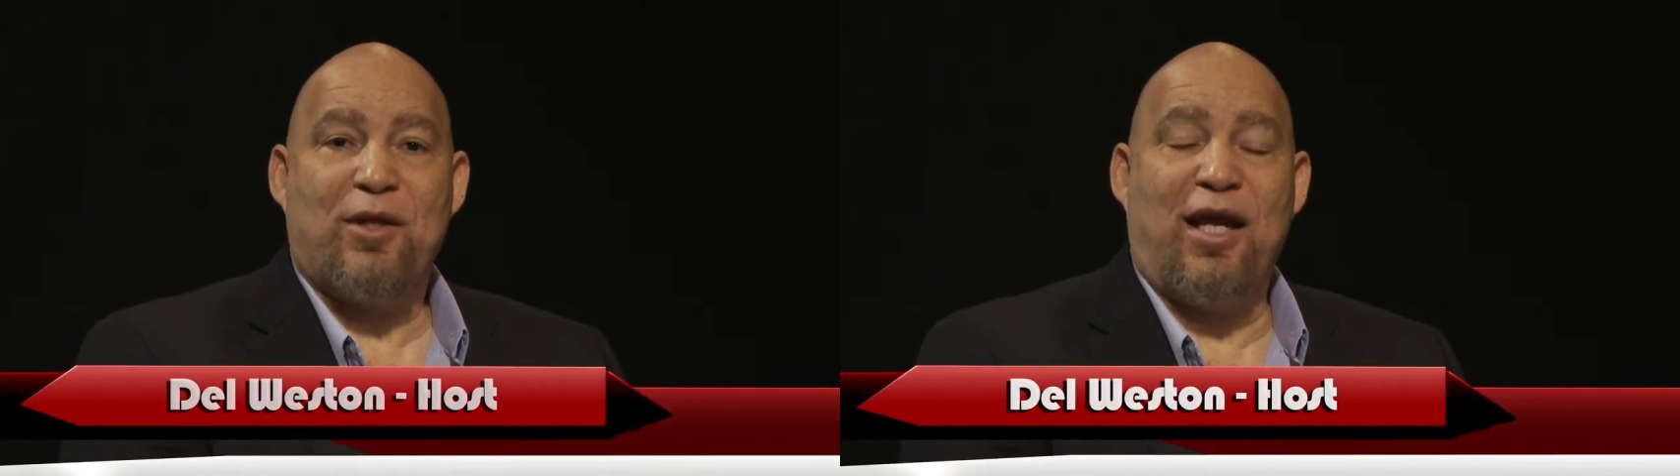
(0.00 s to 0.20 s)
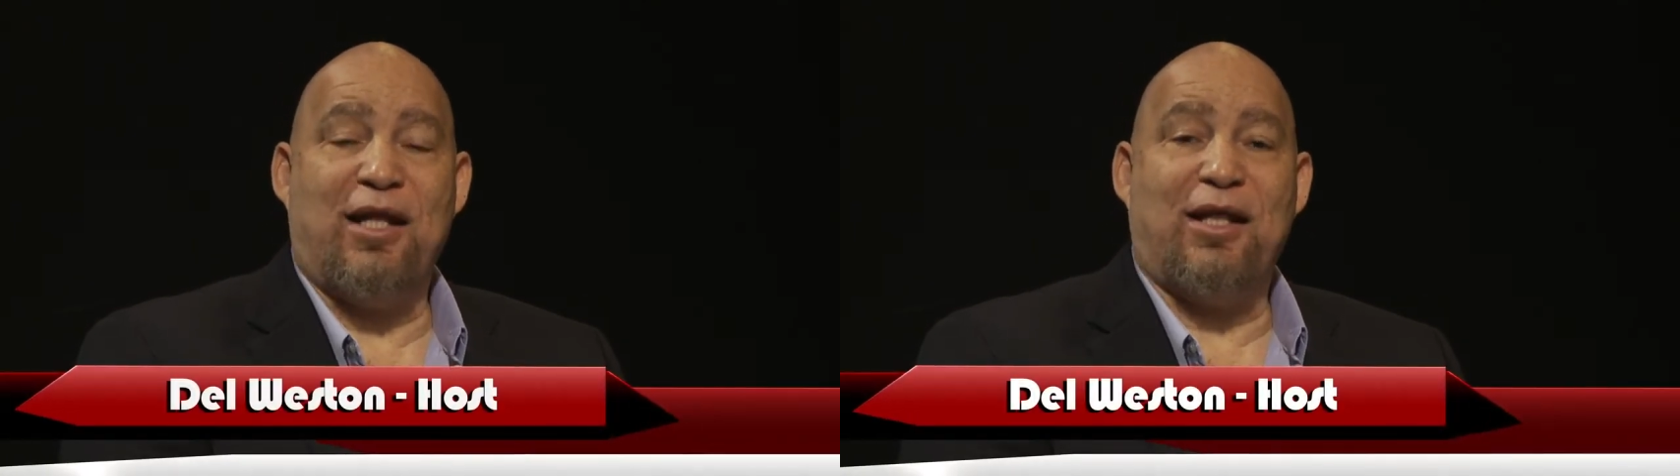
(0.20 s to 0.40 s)

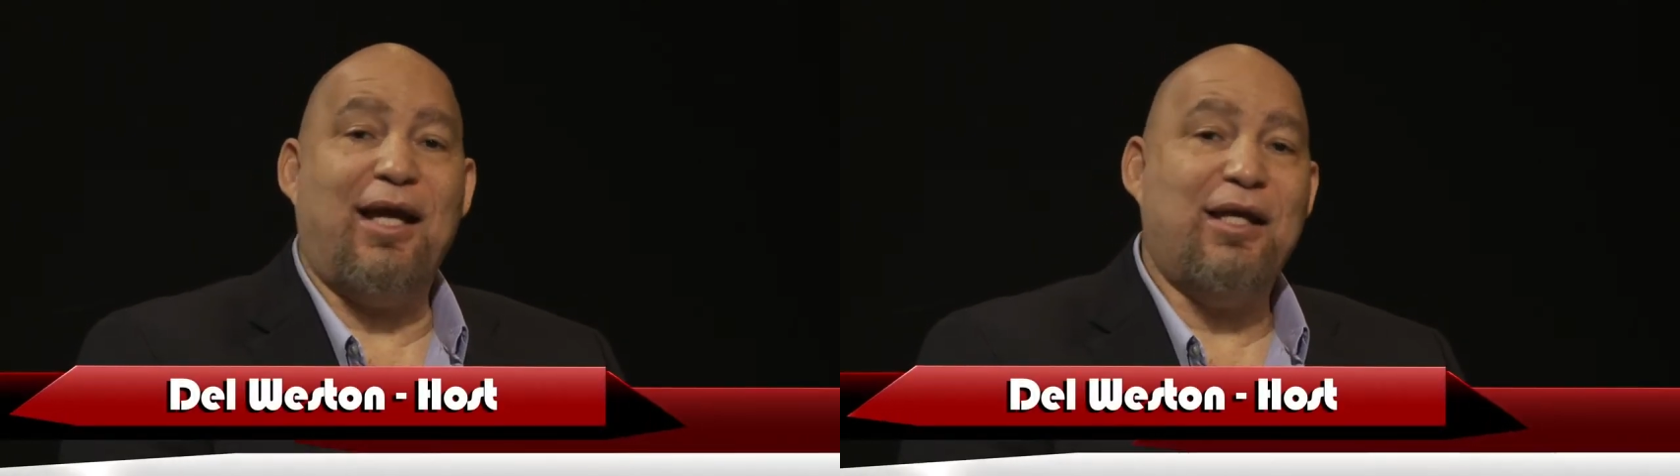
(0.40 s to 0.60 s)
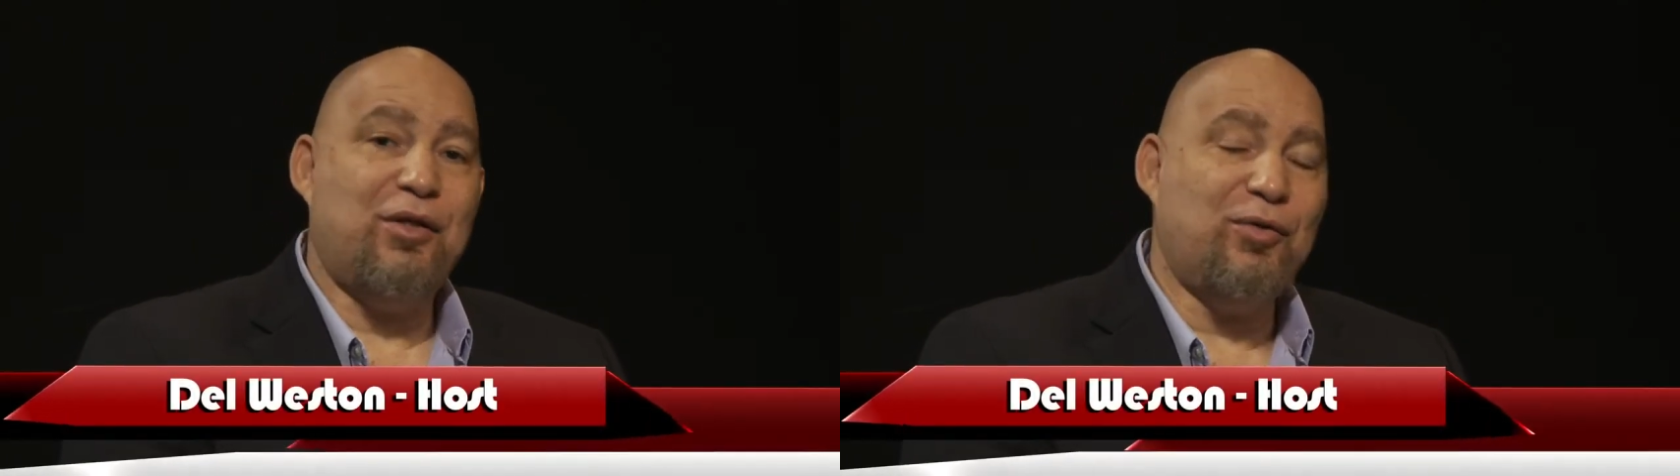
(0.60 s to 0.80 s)
And
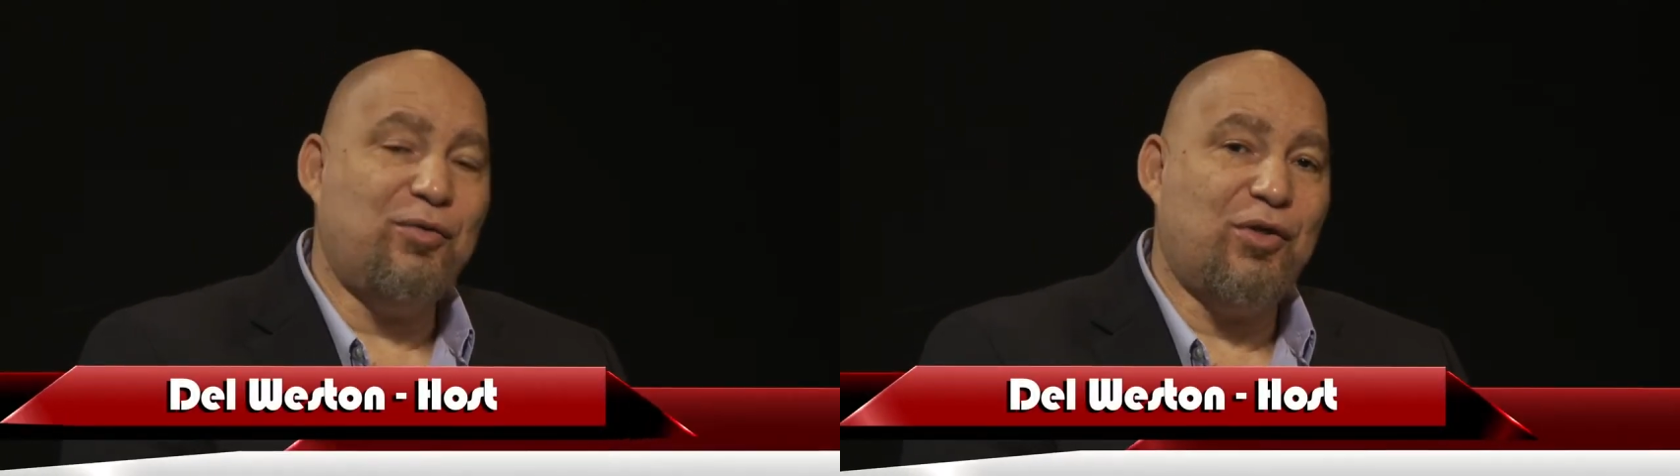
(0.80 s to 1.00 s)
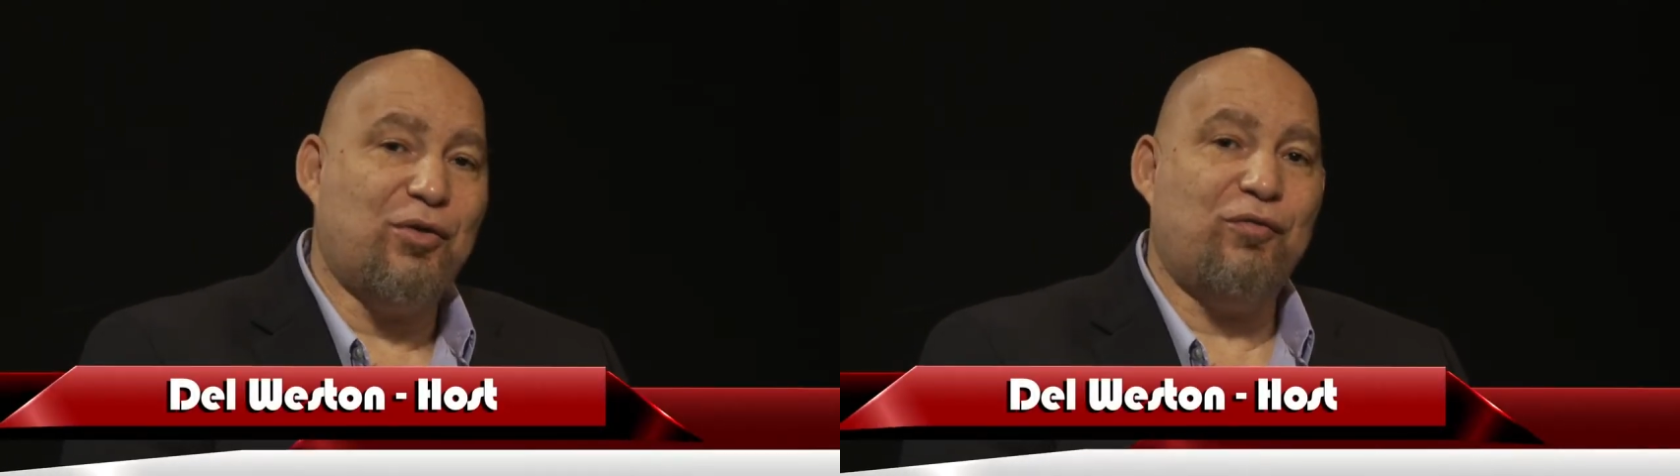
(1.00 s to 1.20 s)
like you,
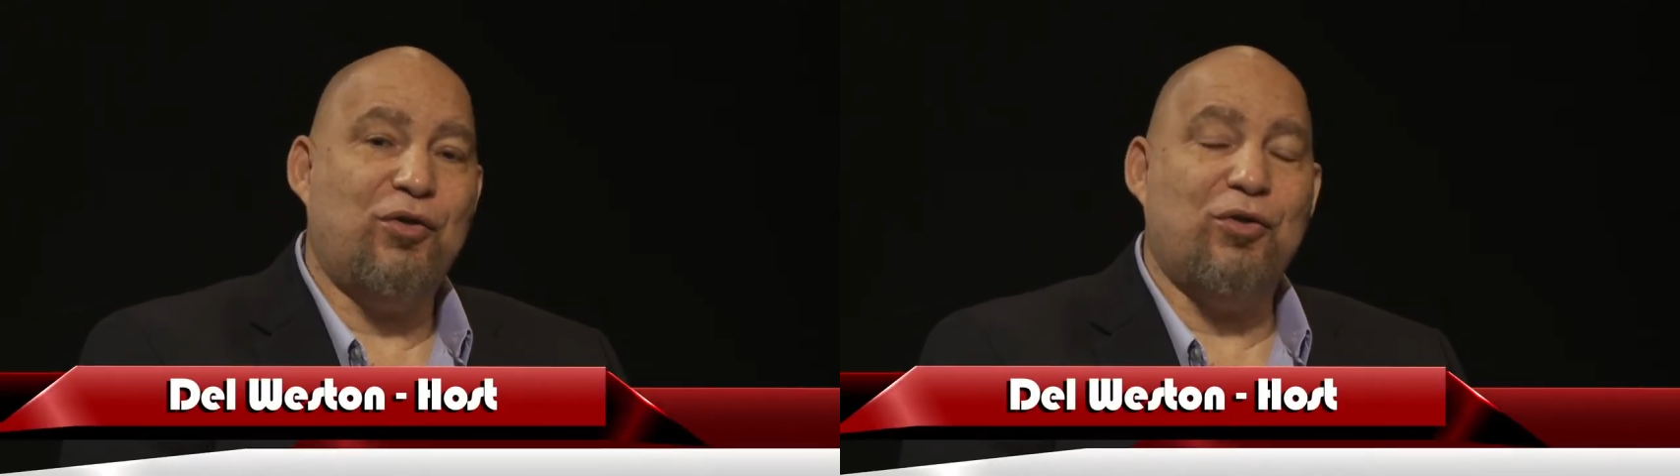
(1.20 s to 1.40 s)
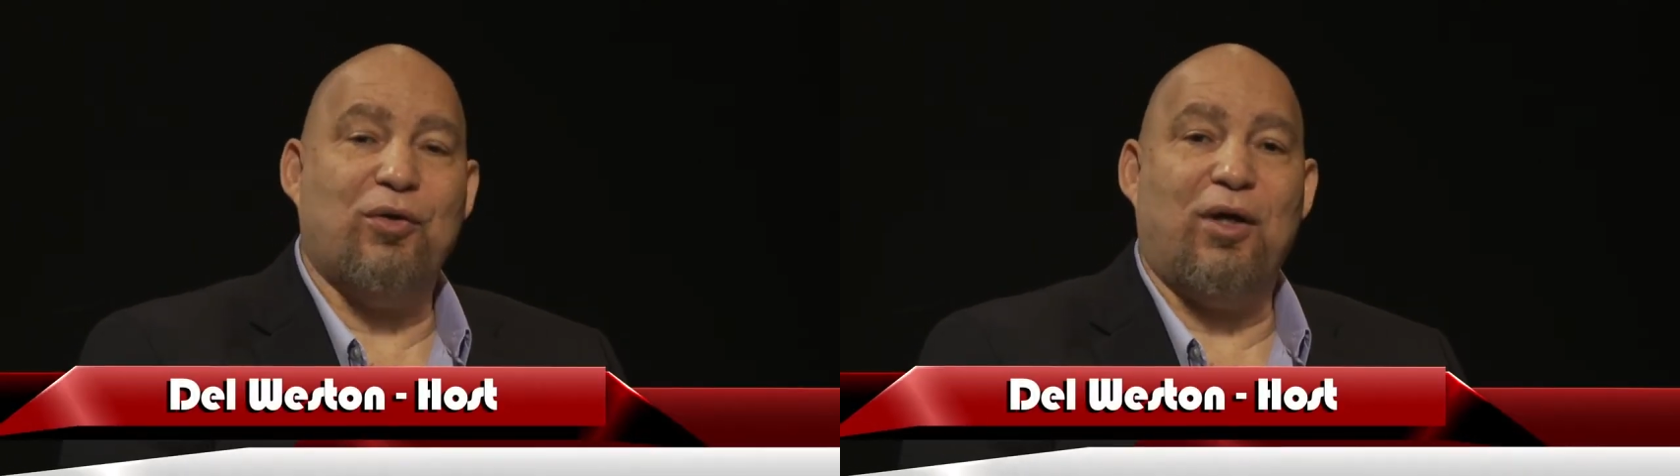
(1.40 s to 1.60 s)
dear
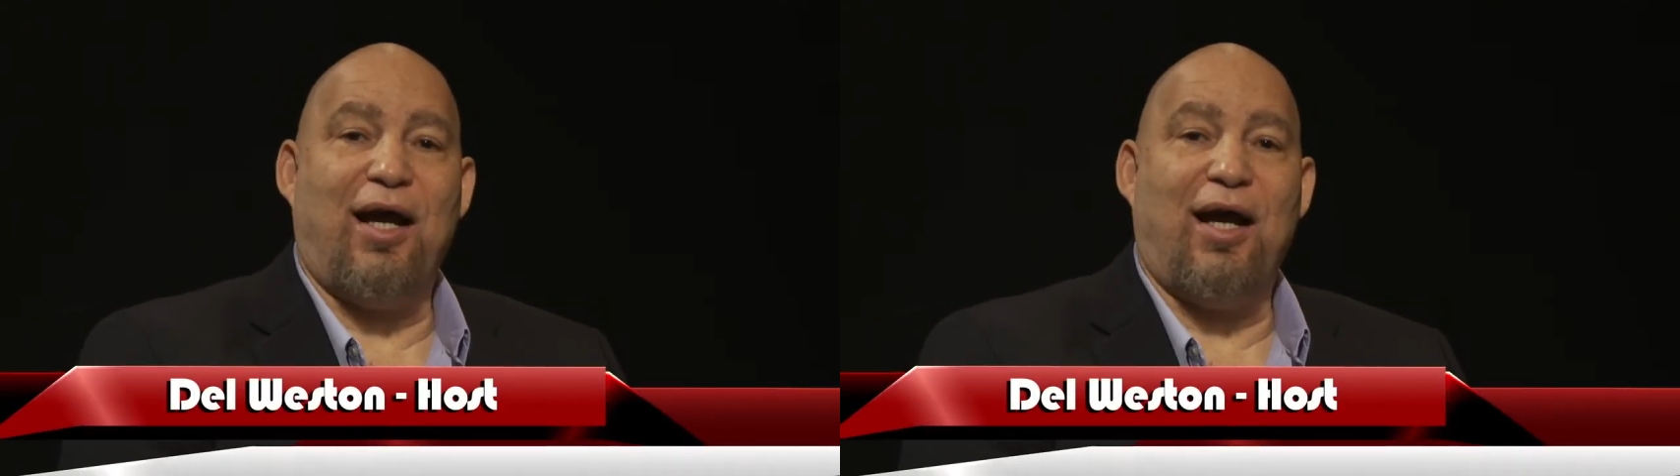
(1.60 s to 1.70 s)
viewer,